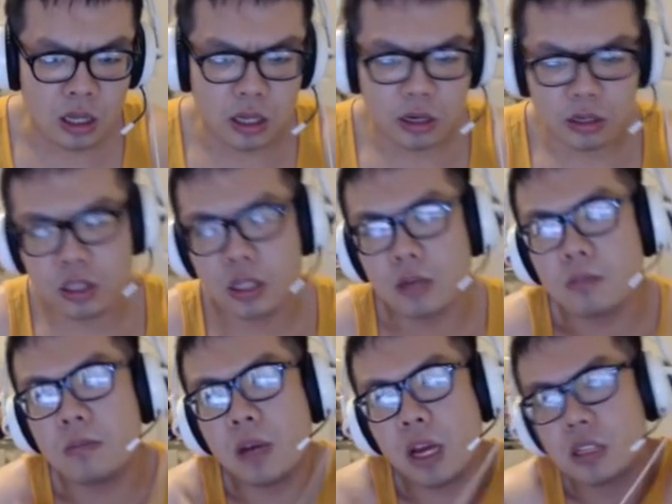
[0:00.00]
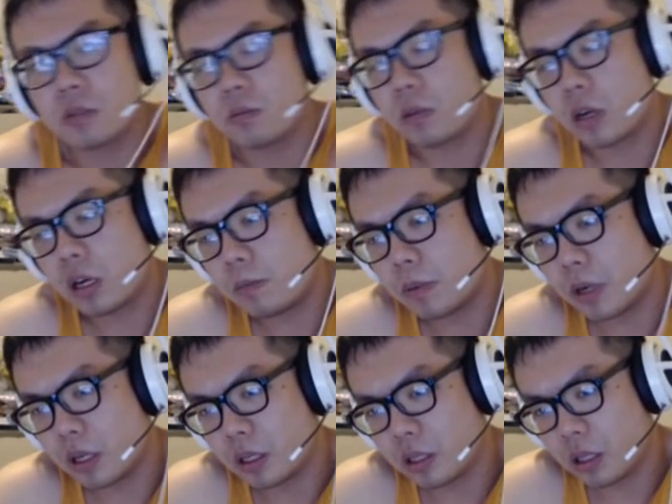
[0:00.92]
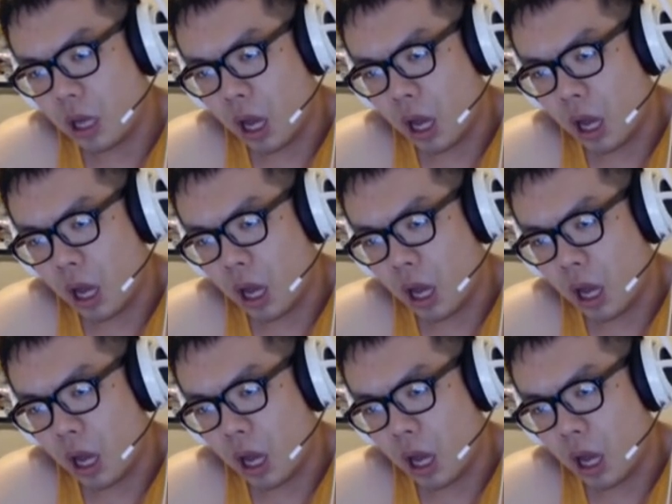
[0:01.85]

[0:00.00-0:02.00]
There's some as well, but